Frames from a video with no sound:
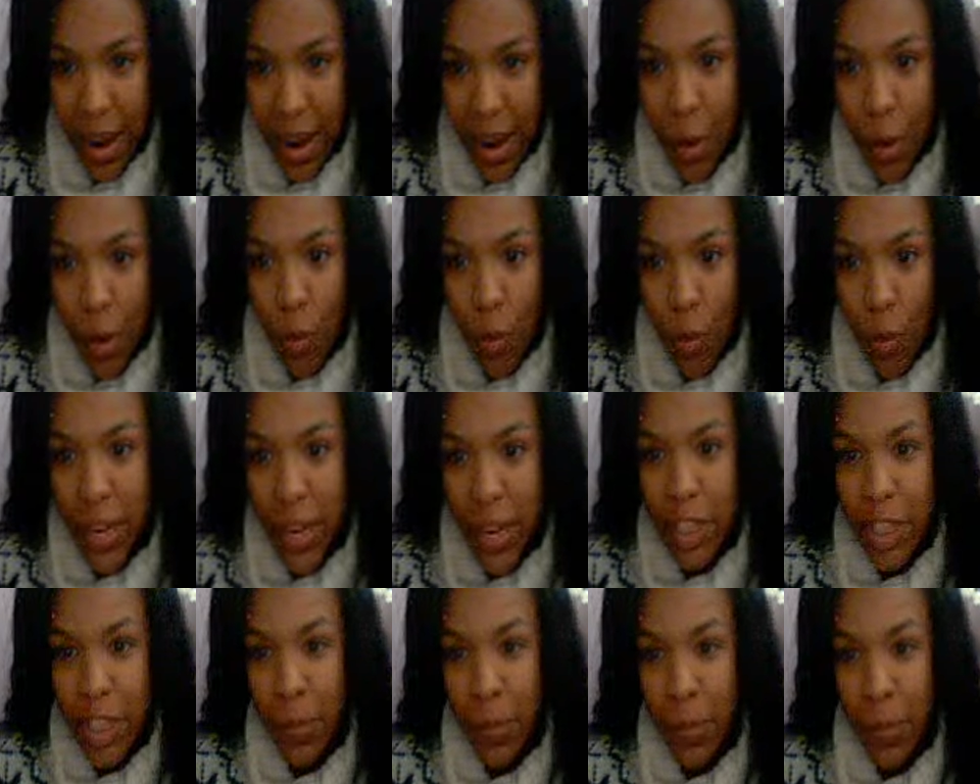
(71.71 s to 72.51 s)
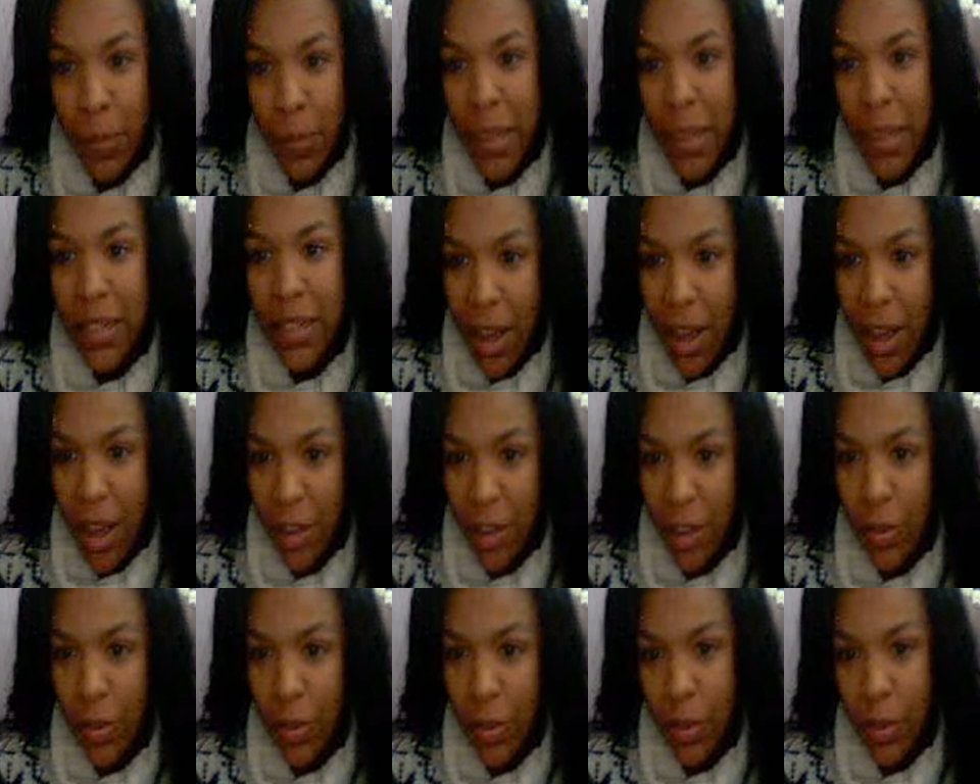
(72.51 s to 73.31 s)
wanted to be a
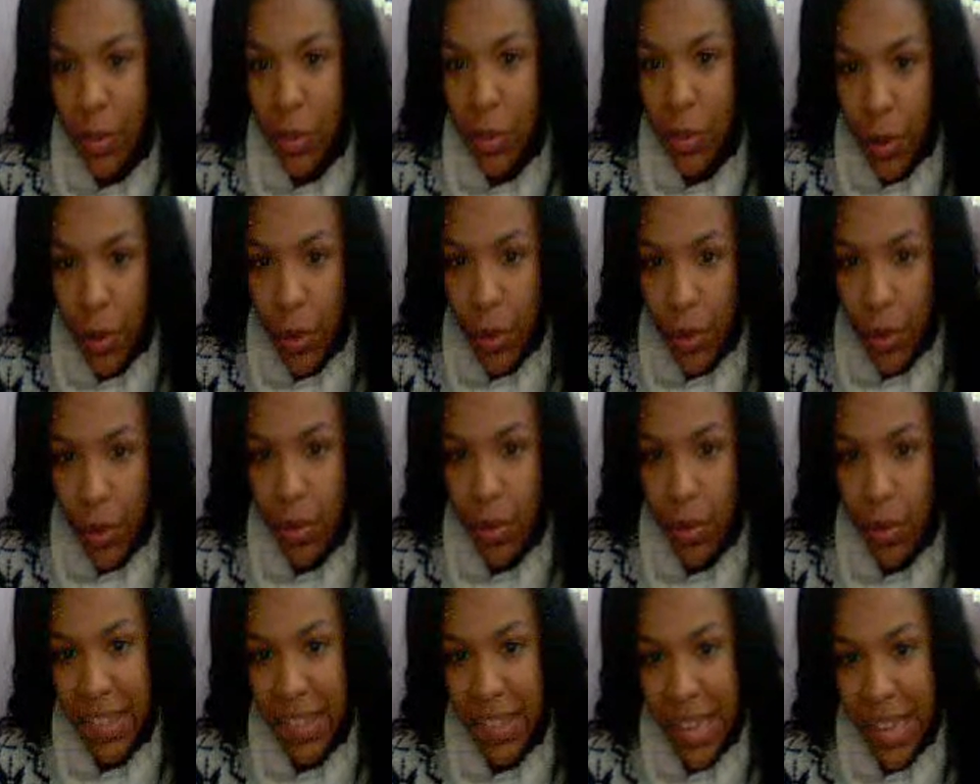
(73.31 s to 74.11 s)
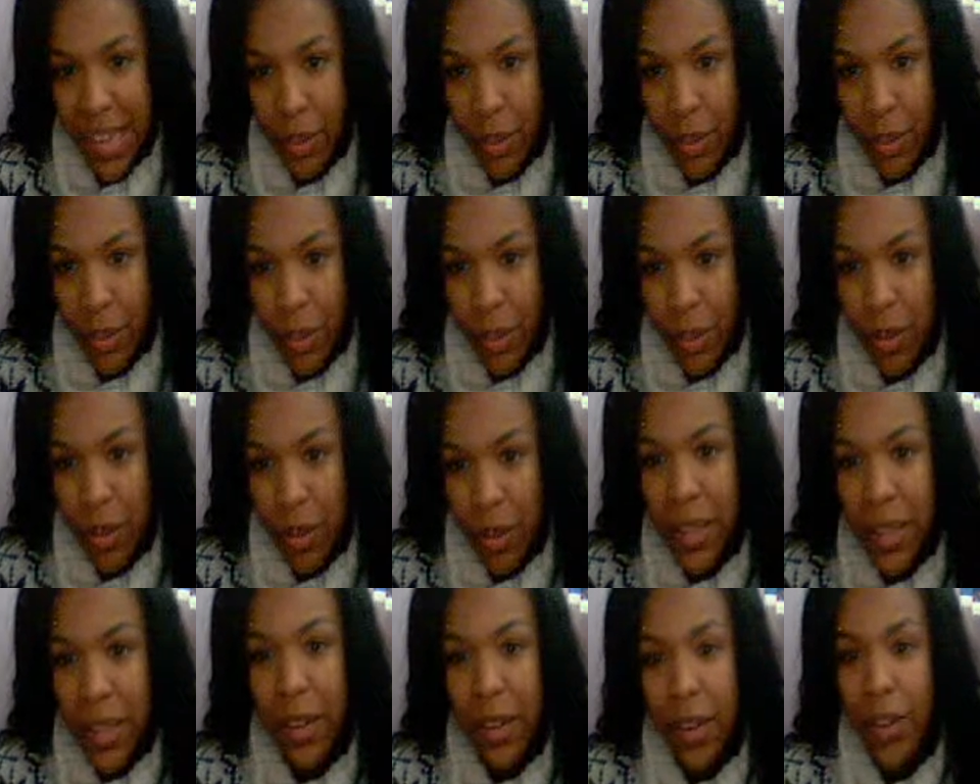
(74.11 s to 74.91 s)
doctor or lawyer or sailor, only
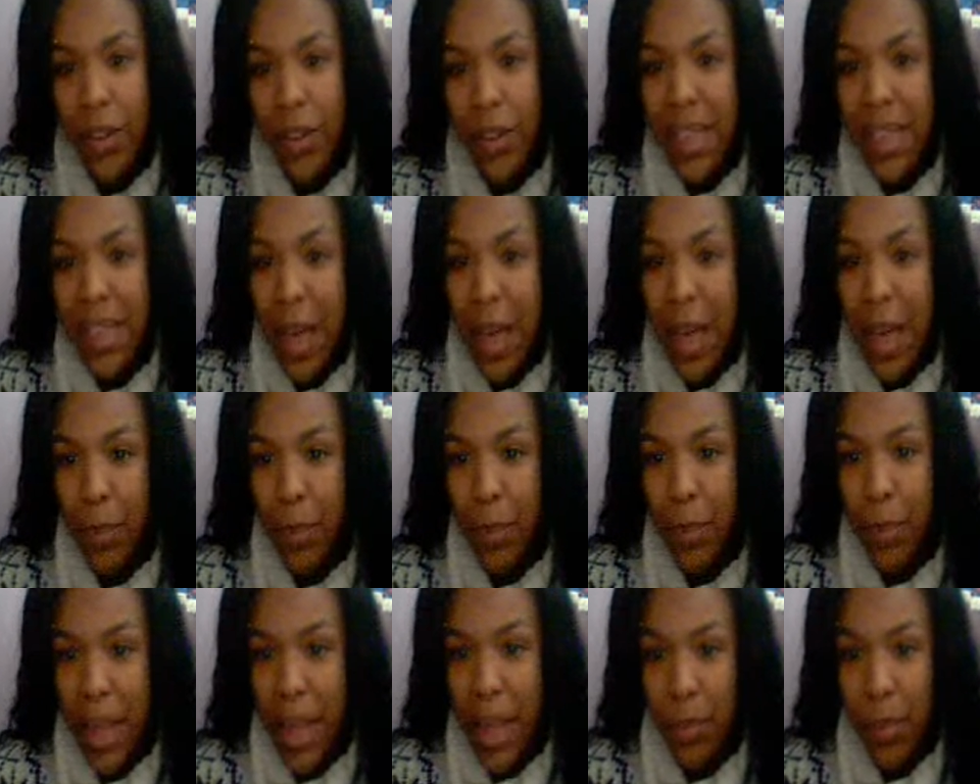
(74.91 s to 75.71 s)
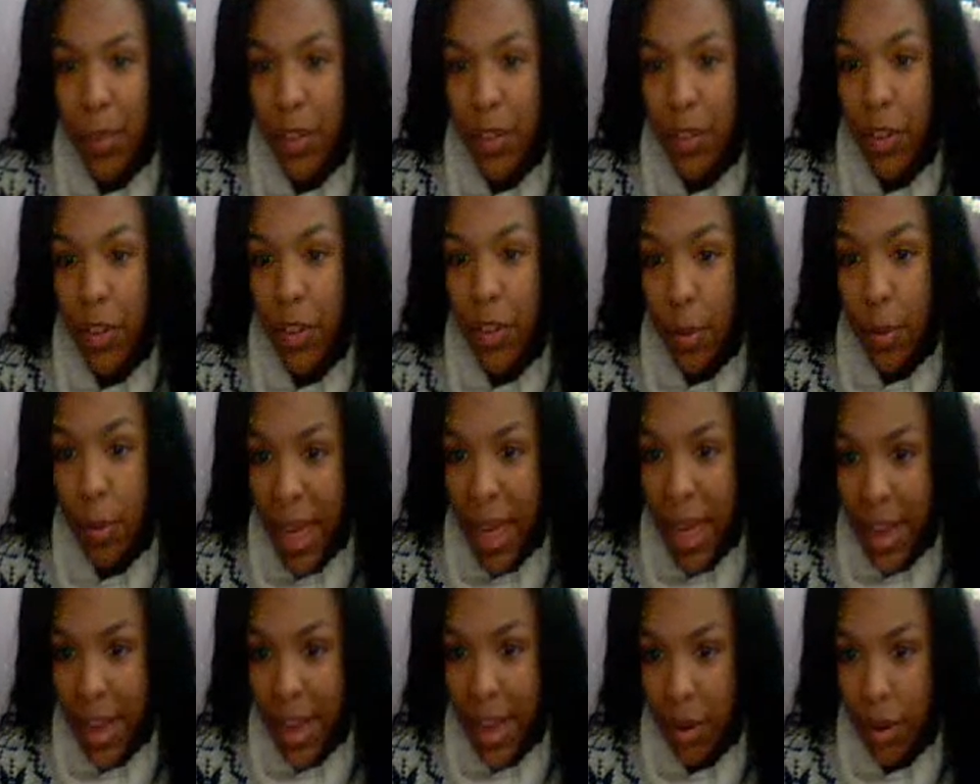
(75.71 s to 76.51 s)
to find that black men fare
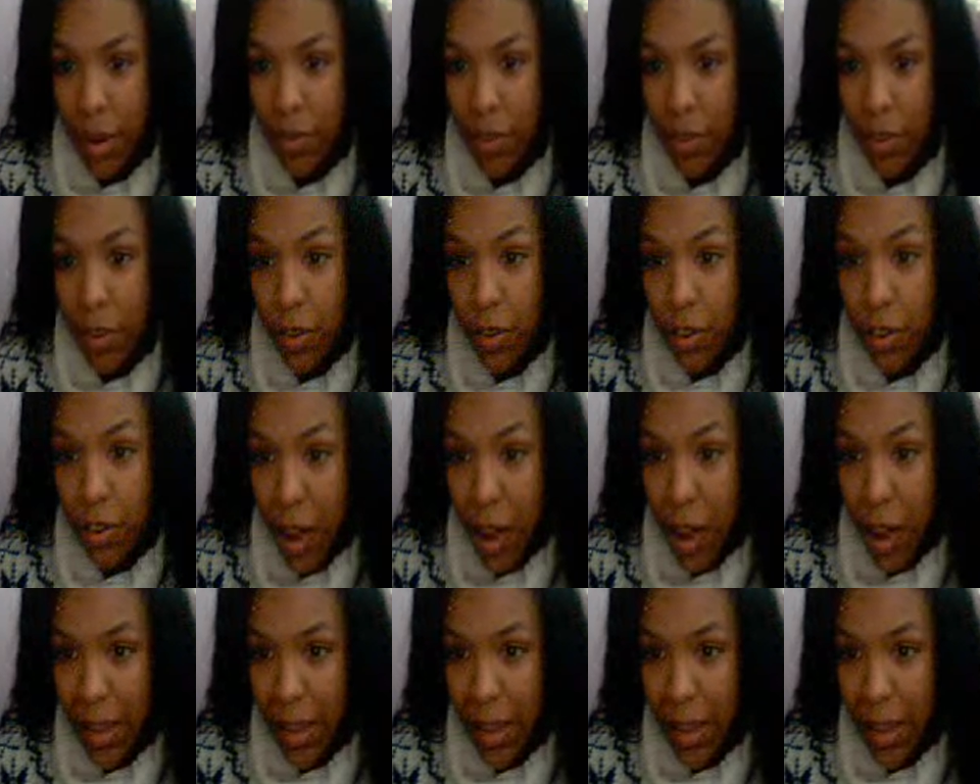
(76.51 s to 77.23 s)
better if they're not,